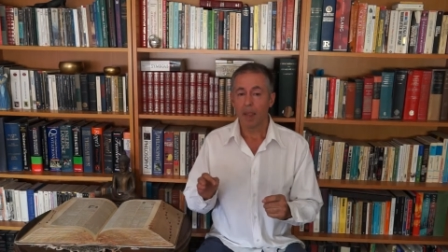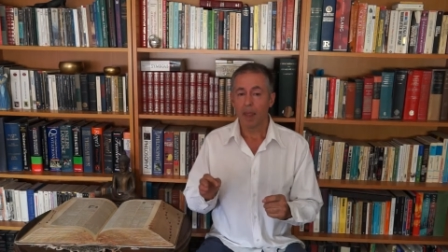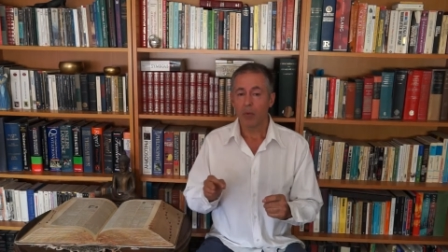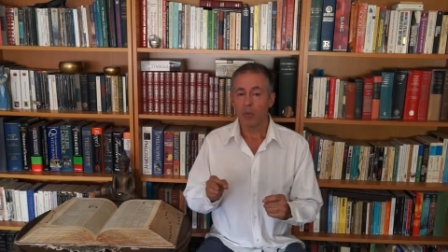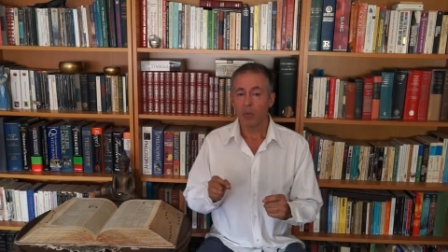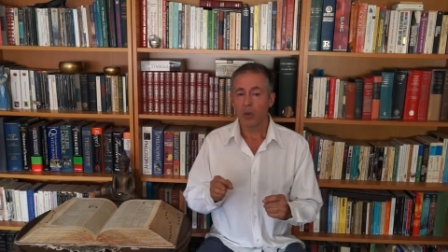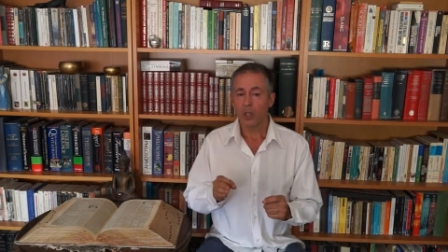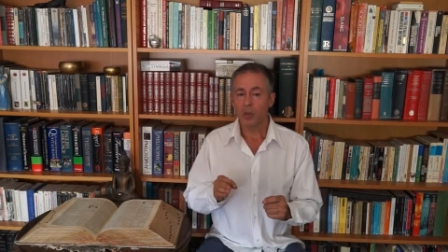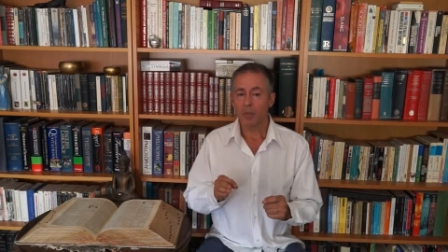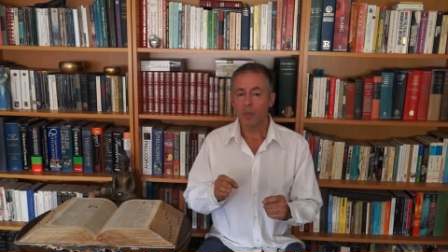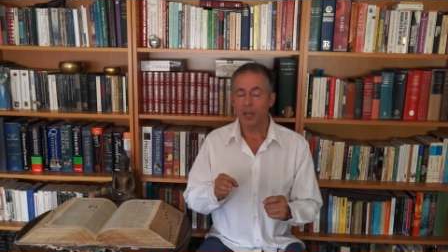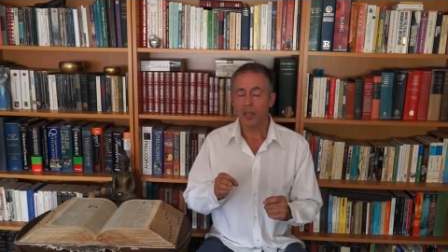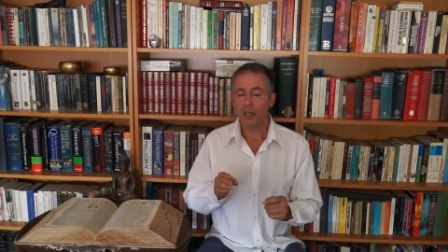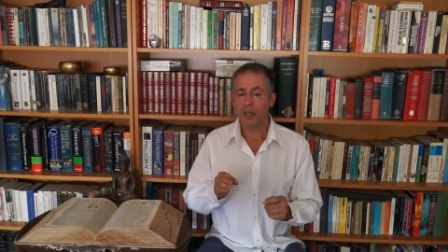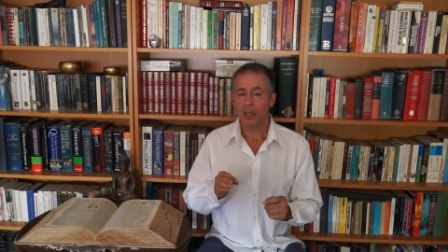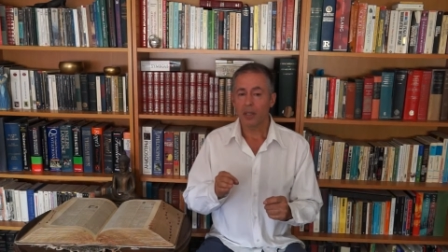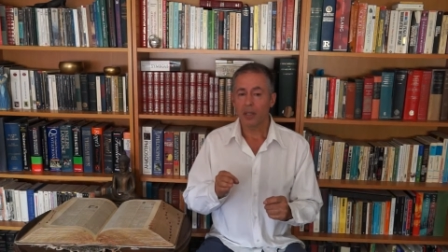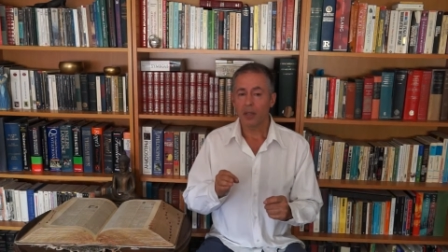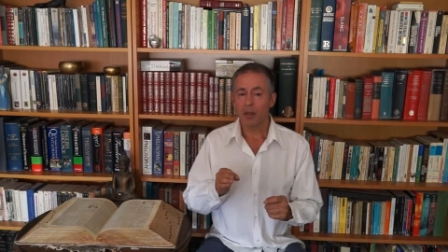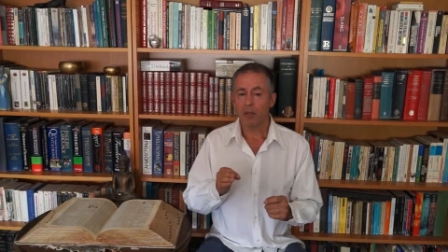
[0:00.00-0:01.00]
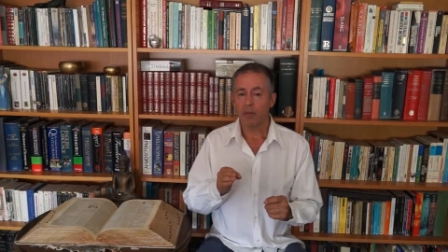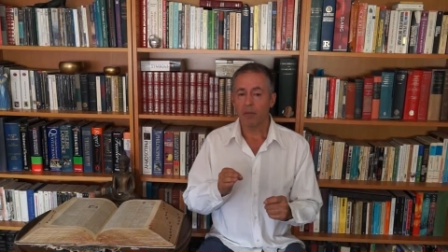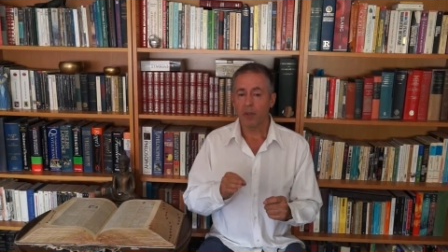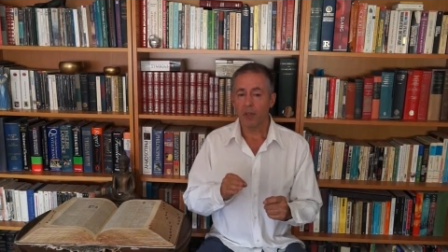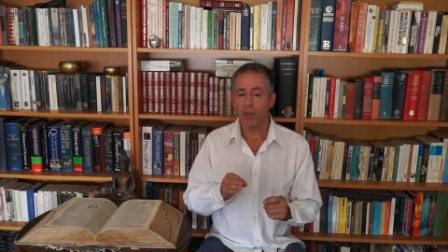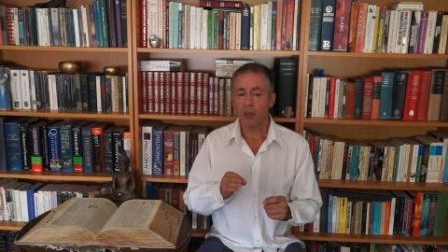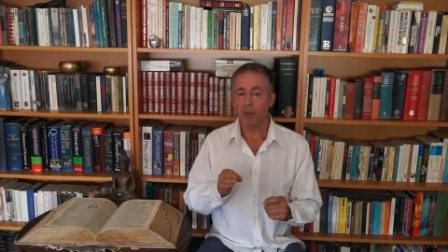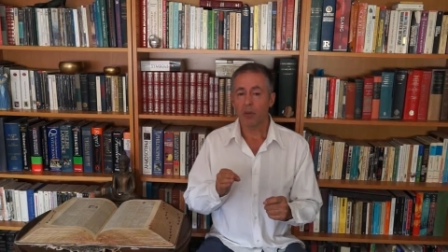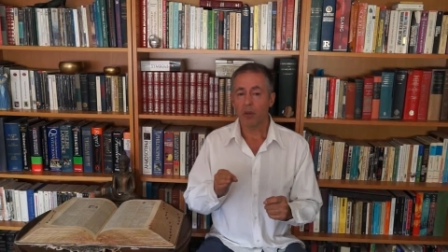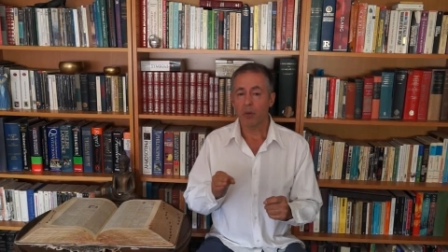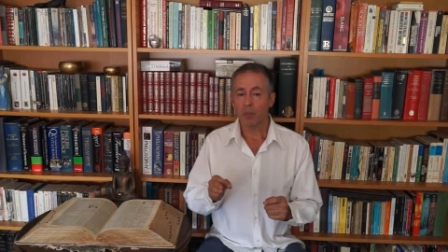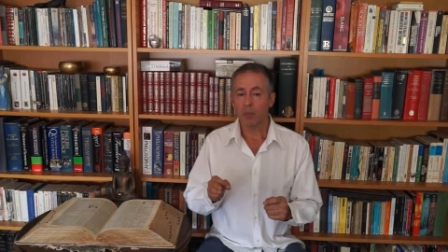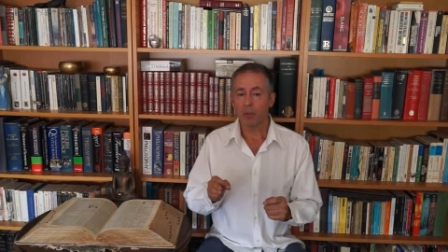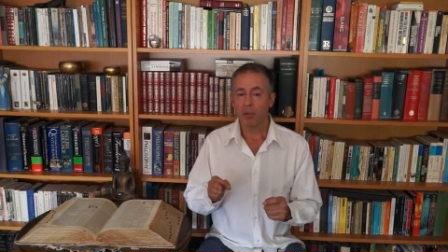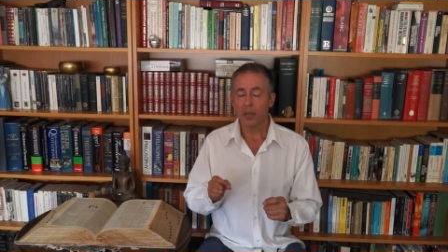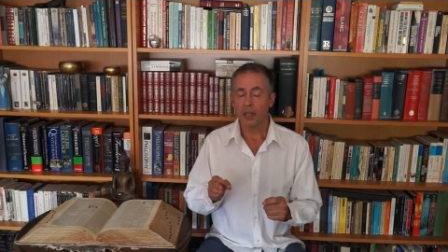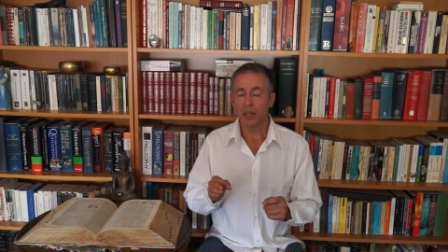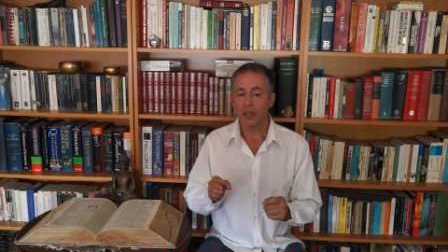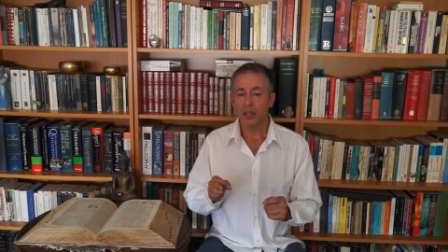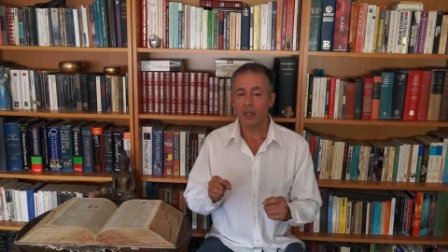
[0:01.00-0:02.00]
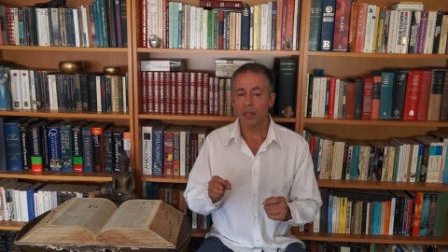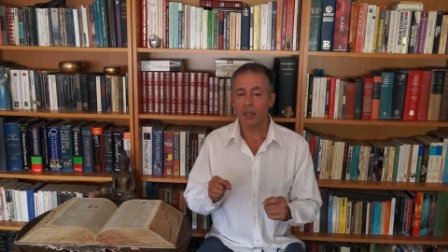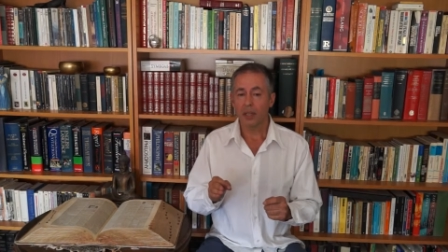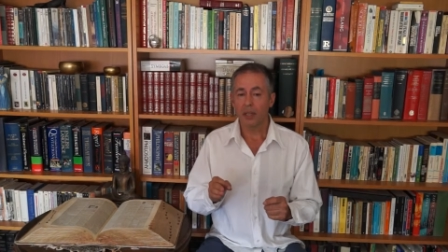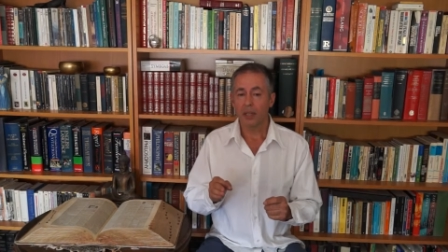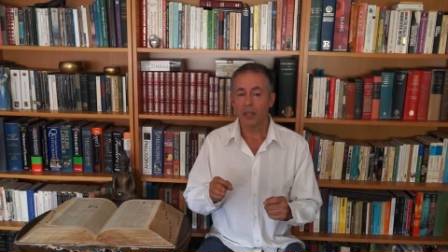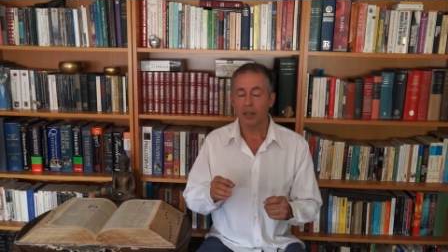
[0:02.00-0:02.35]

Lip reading: which meant a vicar or priest,